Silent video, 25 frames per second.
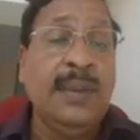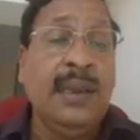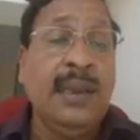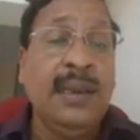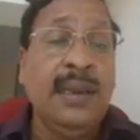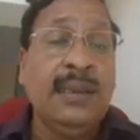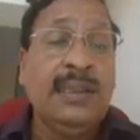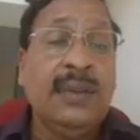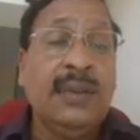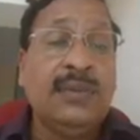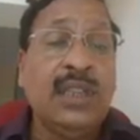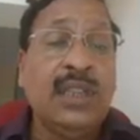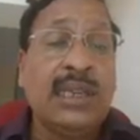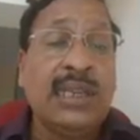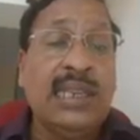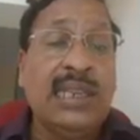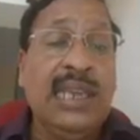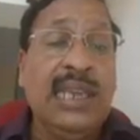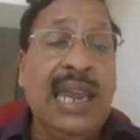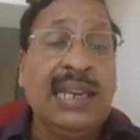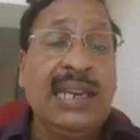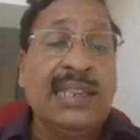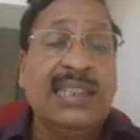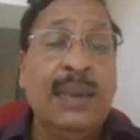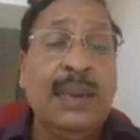Therefore, the
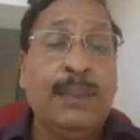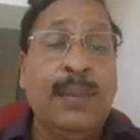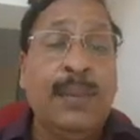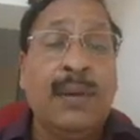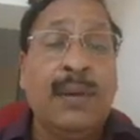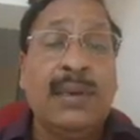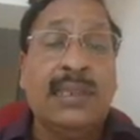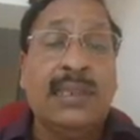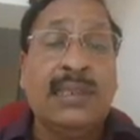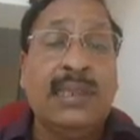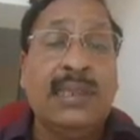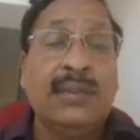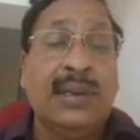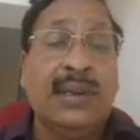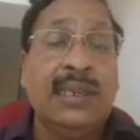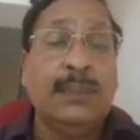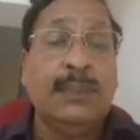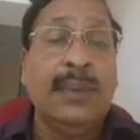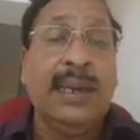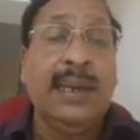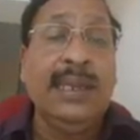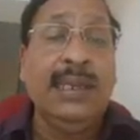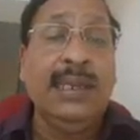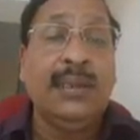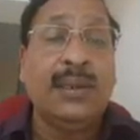reactive power is given
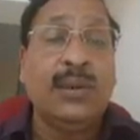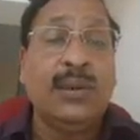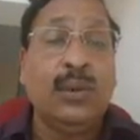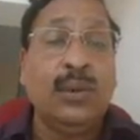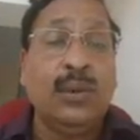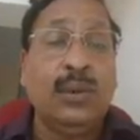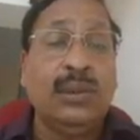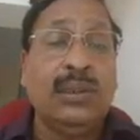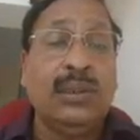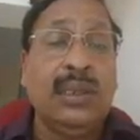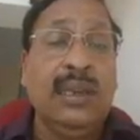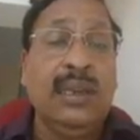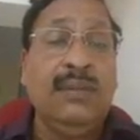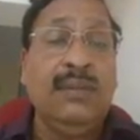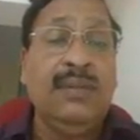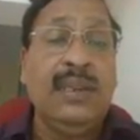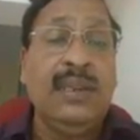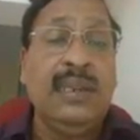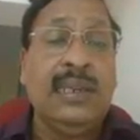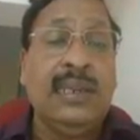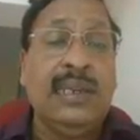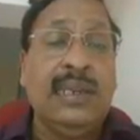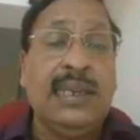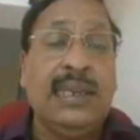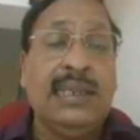by root 3
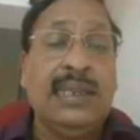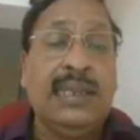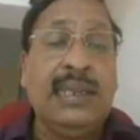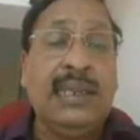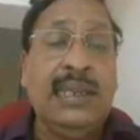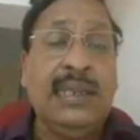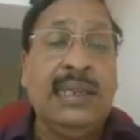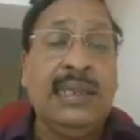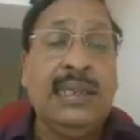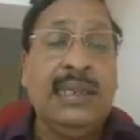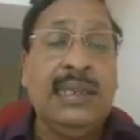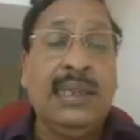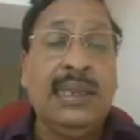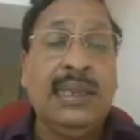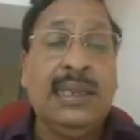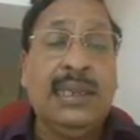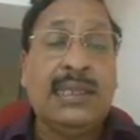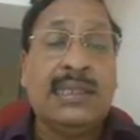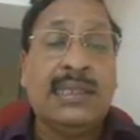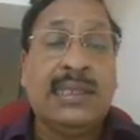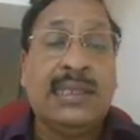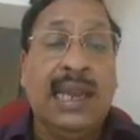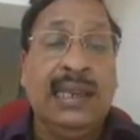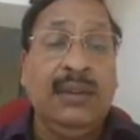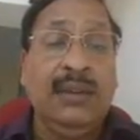VLIL
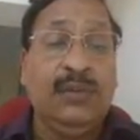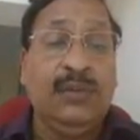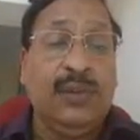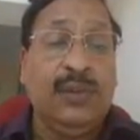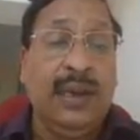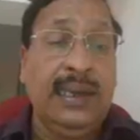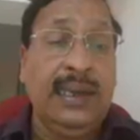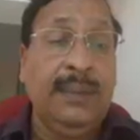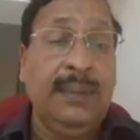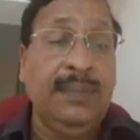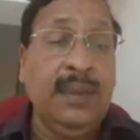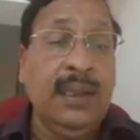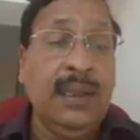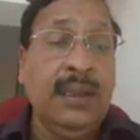sin phi,